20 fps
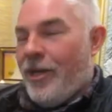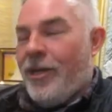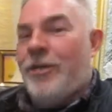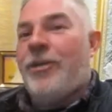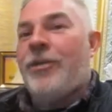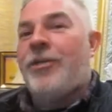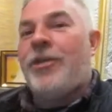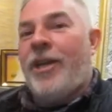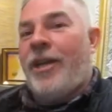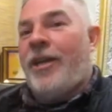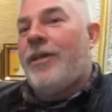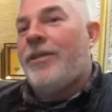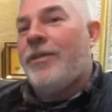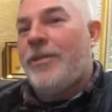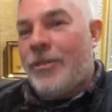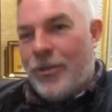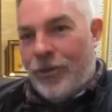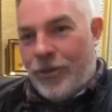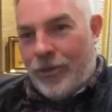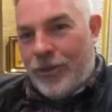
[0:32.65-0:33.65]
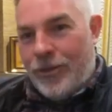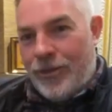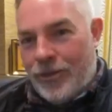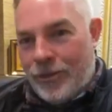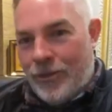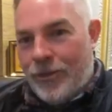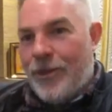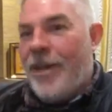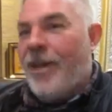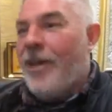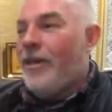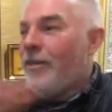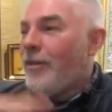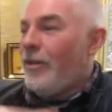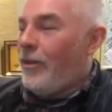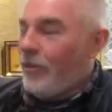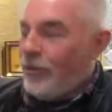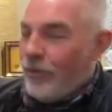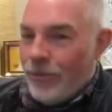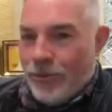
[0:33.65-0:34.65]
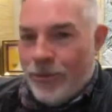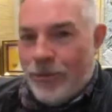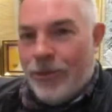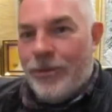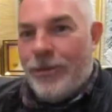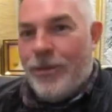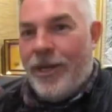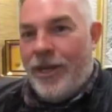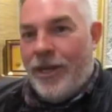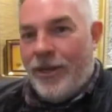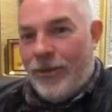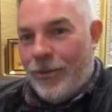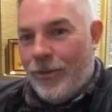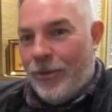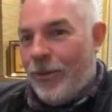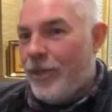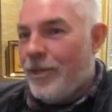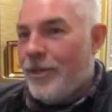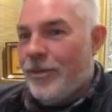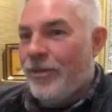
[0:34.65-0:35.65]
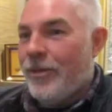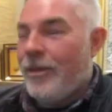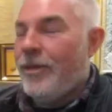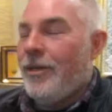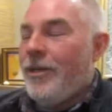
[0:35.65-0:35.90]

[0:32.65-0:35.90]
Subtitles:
you're chatting to tourists all day and locals all day and all the rest of it.